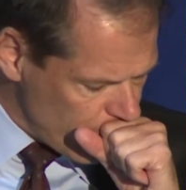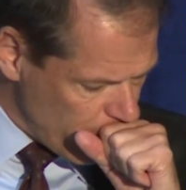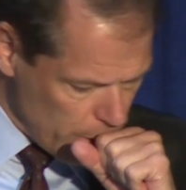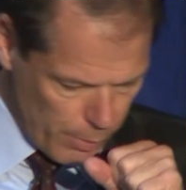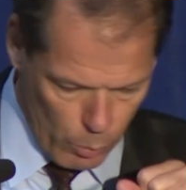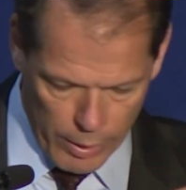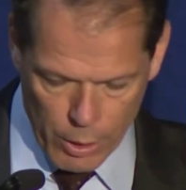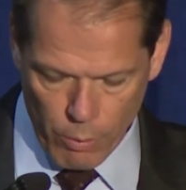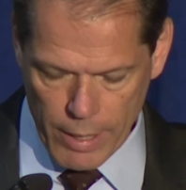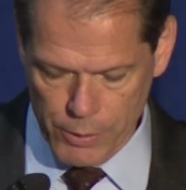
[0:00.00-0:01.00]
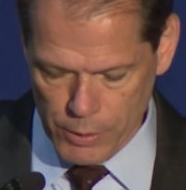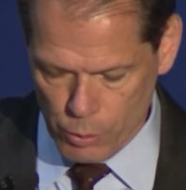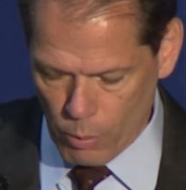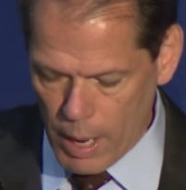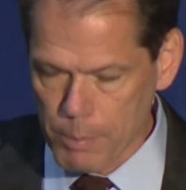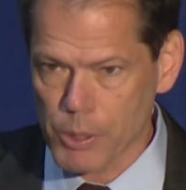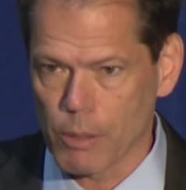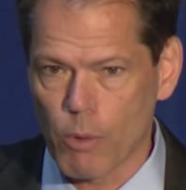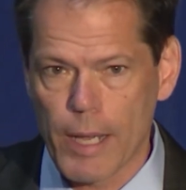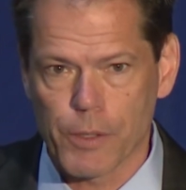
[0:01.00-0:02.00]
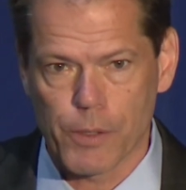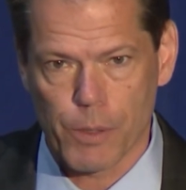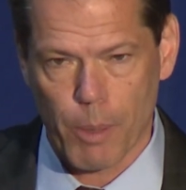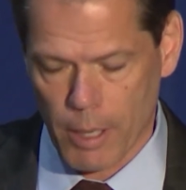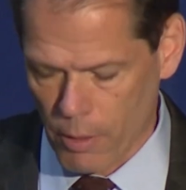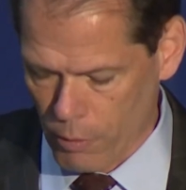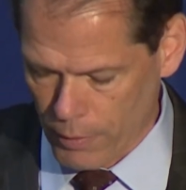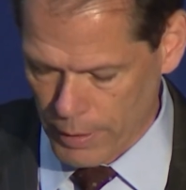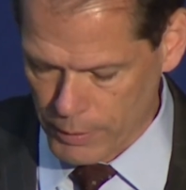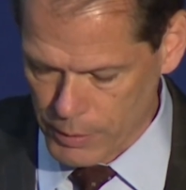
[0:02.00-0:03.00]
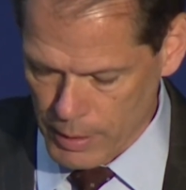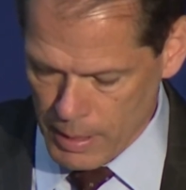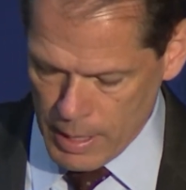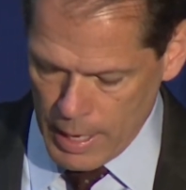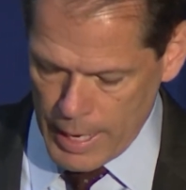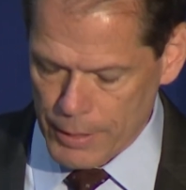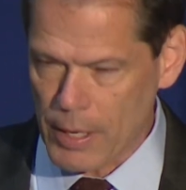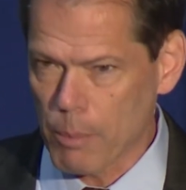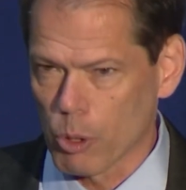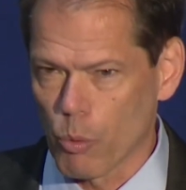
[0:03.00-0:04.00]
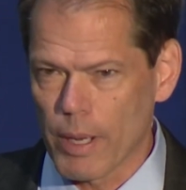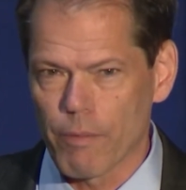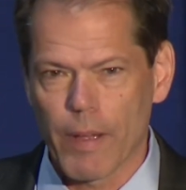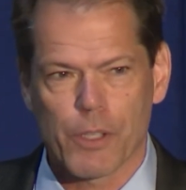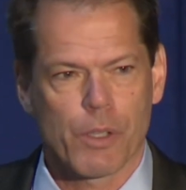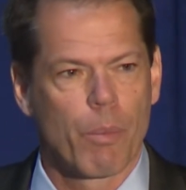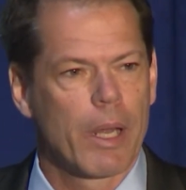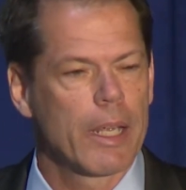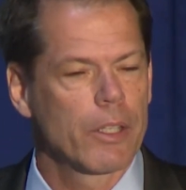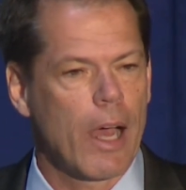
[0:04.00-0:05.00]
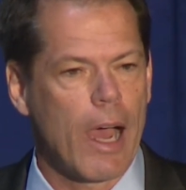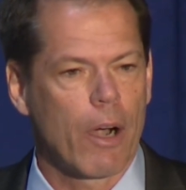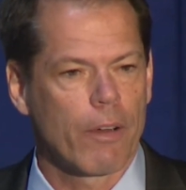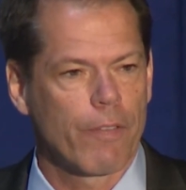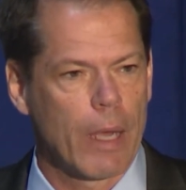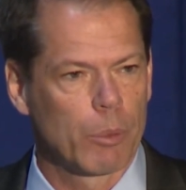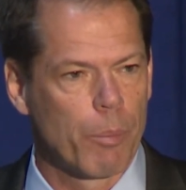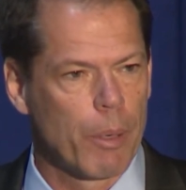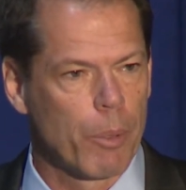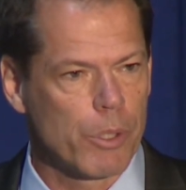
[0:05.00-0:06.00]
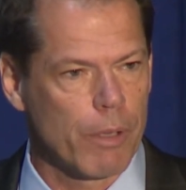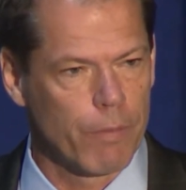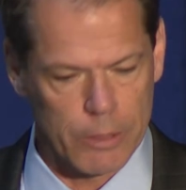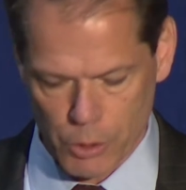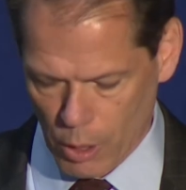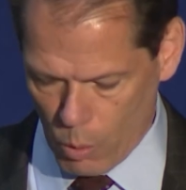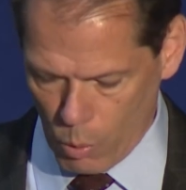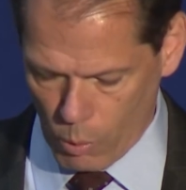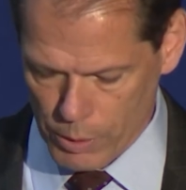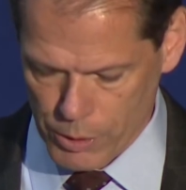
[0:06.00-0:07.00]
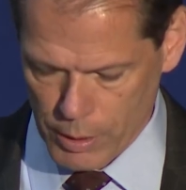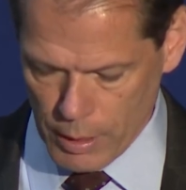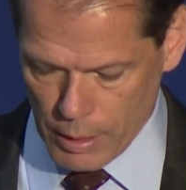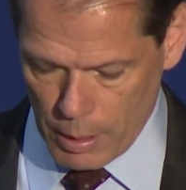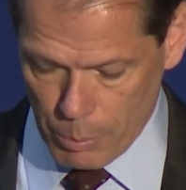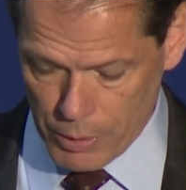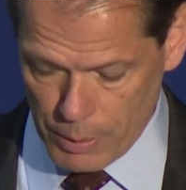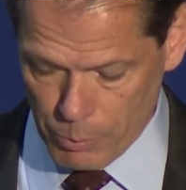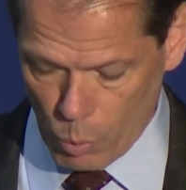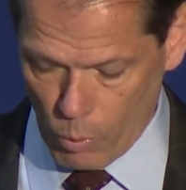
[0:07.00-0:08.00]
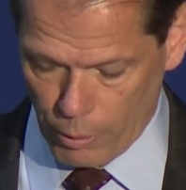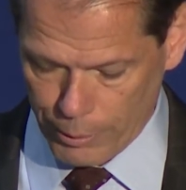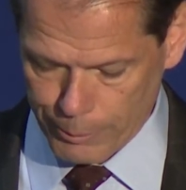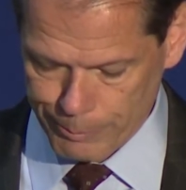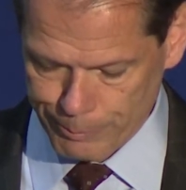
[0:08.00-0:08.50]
excuse me, where he raises grapes and raisins, among other things. He's able to reinvest the money into hiring family members and village cohorts and put them to work.